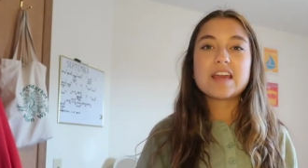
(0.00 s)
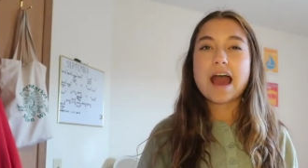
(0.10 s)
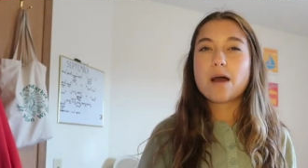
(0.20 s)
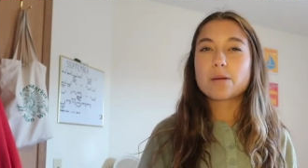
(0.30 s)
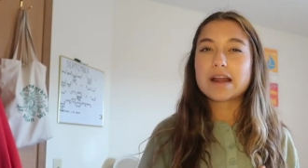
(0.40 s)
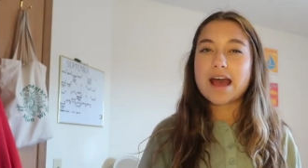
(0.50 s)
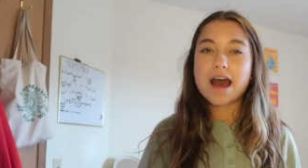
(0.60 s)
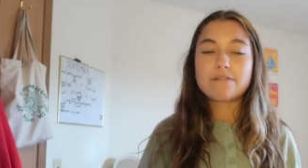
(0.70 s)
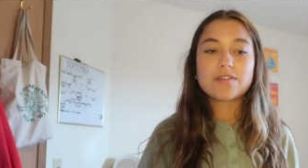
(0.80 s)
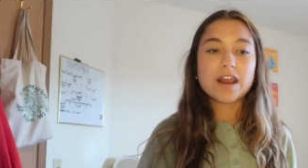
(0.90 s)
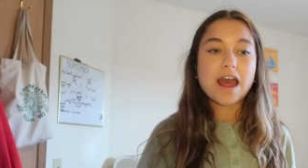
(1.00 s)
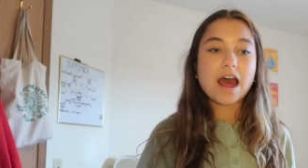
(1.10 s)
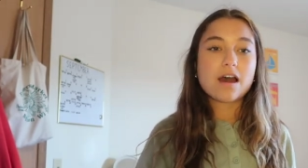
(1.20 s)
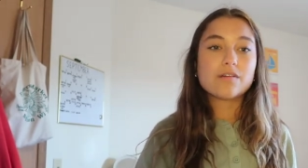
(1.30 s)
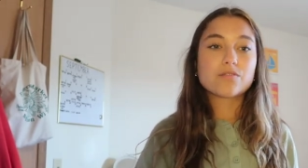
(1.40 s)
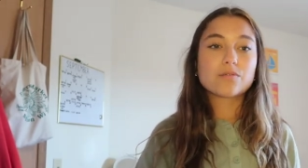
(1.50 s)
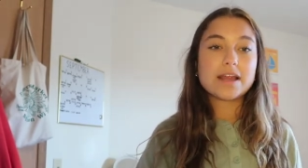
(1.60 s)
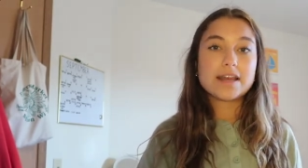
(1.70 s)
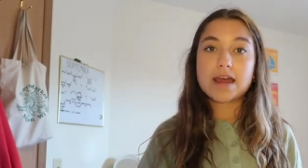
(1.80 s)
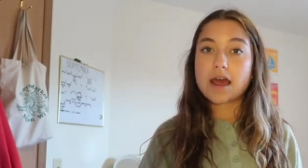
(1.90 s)
the hour and a half that I have
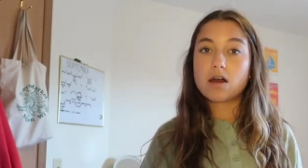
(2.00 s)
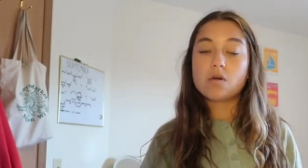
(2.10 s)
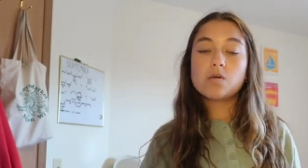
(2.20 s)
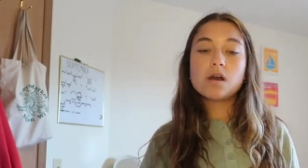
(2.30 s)
right now,